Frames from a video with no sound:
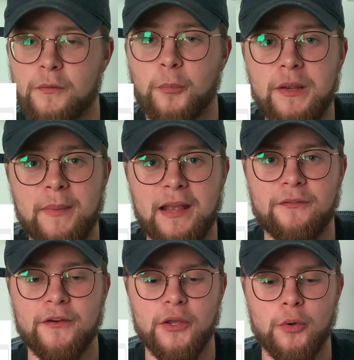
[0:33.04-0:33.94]
pre-made
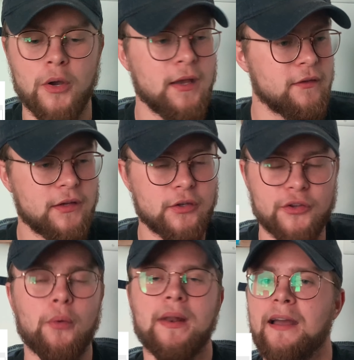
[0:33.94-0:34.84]
for you, so you
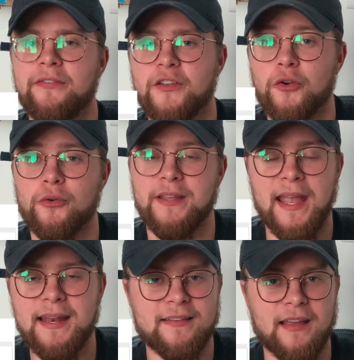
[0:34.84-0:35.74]
don't have to
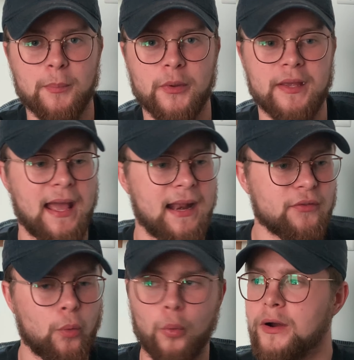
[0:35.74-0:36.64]
create a template and have
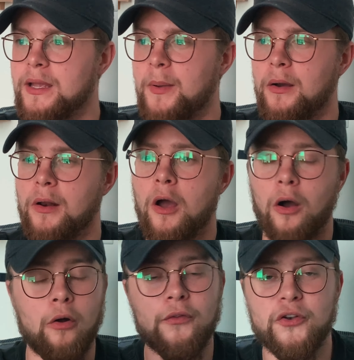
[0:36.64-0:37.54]
to worry about
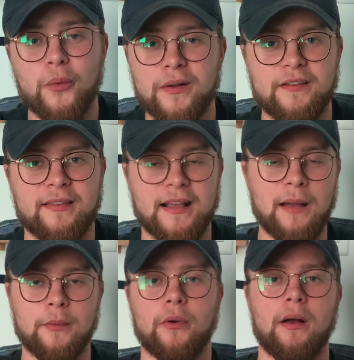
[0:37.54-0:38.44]
all the nuances that
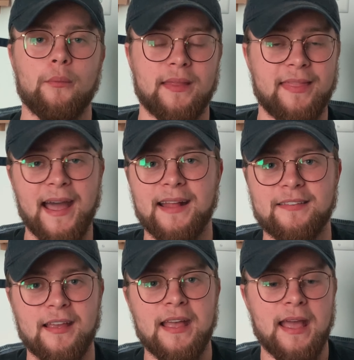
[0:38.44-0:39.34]
come with
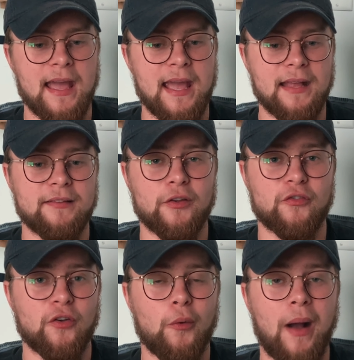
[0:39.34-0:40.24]
that. And
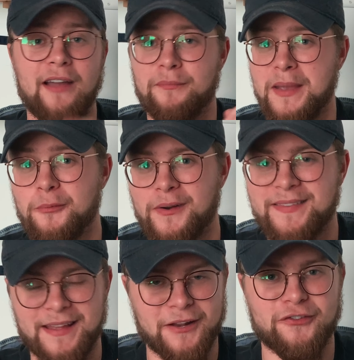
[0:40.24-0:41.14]
so I've made
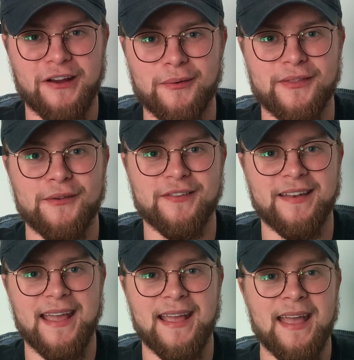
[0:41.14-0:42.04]
one that I'll share with you
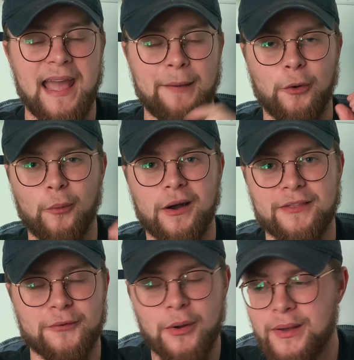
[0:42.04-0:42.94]
today, and we'll walk
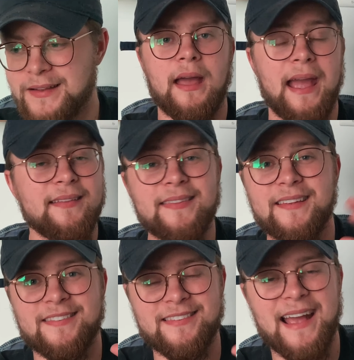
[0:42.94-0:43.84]
through it. And the
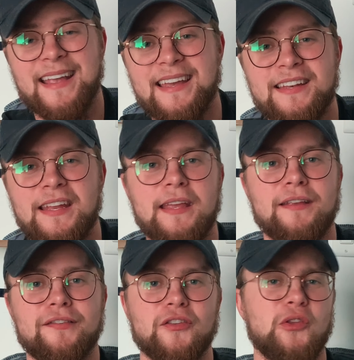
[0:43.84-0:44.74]
second
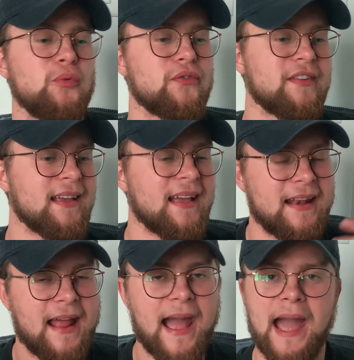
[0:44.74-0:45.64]
is using
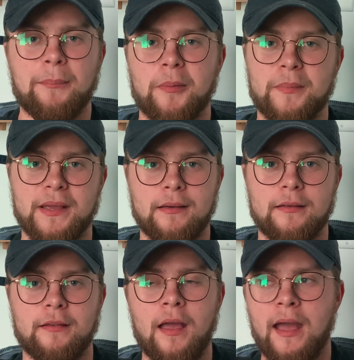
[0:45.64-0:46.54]
an app,
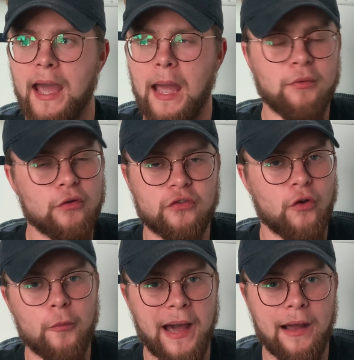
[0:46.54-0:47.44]
because apps are
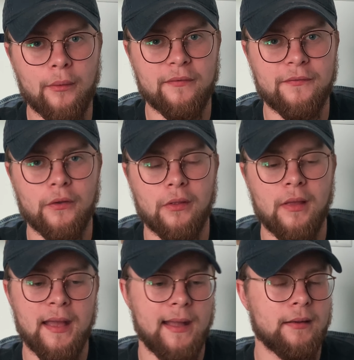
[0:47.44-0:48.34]
so powerful,
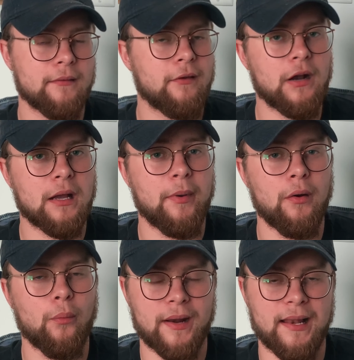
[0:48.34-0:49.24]
and I'll talk
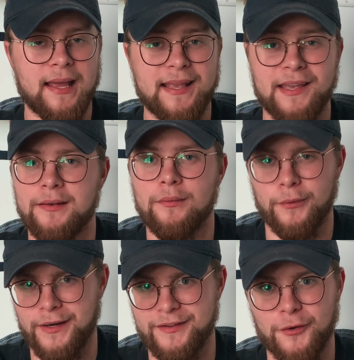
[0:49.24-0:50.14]
about what I like and
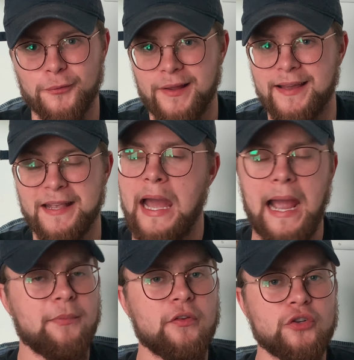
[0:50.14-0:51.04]
what I don't like.
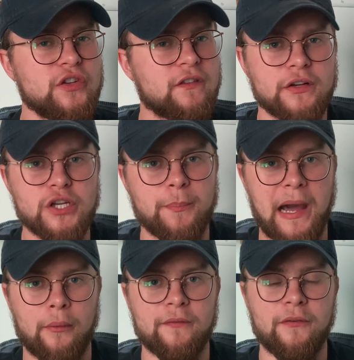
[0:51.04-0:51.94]
Apps are just such a
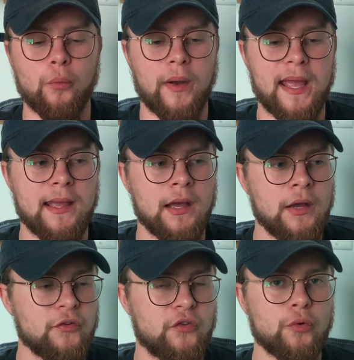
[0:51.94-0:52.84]
powerful way
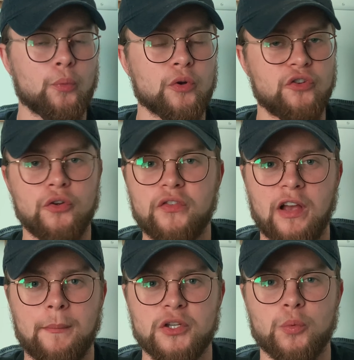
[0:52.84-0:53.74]
to reduce
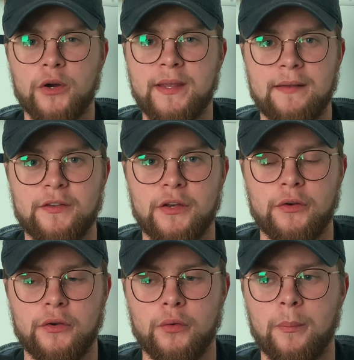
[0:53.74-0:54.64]
how much work you have to
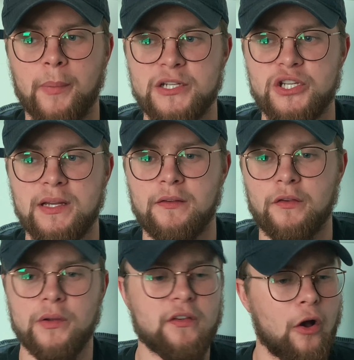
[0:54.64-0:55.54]
do a budget,
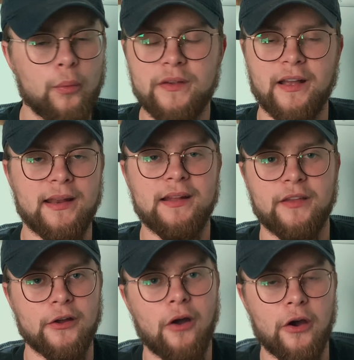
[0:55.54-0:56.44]
so it's always kind of
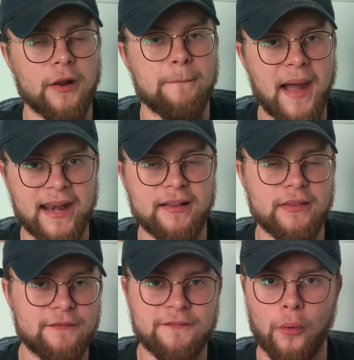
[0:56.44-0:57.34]
done
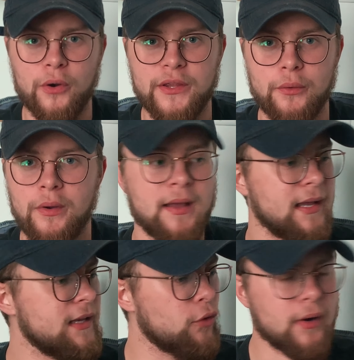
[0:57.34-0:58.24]
automatically for you,
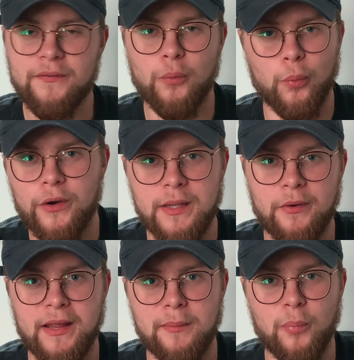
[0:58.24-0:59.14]
and you don't have to worry
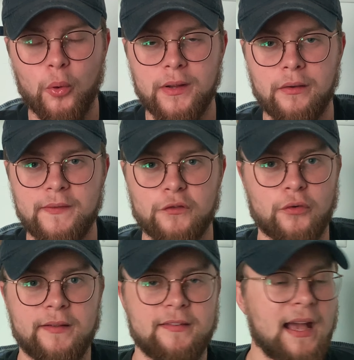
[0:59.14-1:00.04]
about importing all these
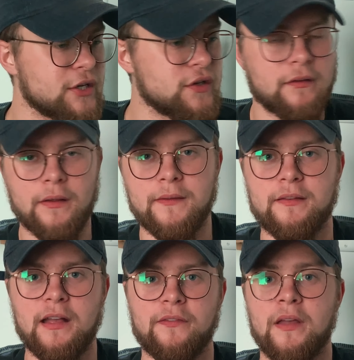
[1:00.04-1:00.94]
transactions and all this
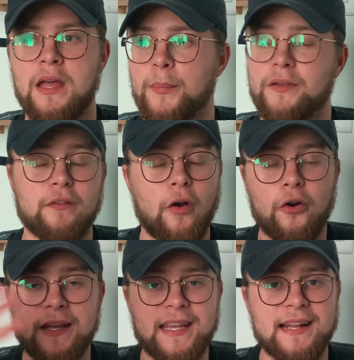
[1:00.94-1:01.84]
stuff because it's
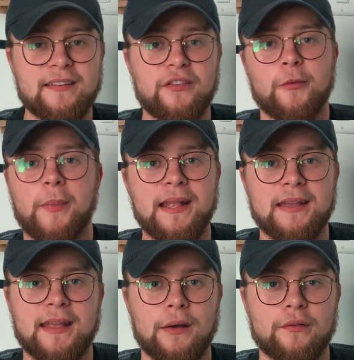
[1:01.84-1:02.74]
already connected to your bank
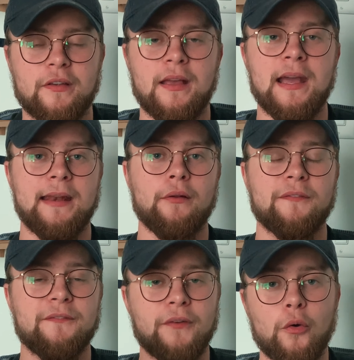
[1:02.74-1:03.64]
accounts and it'll
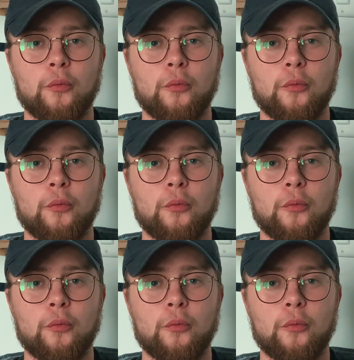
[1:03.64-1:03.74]
flow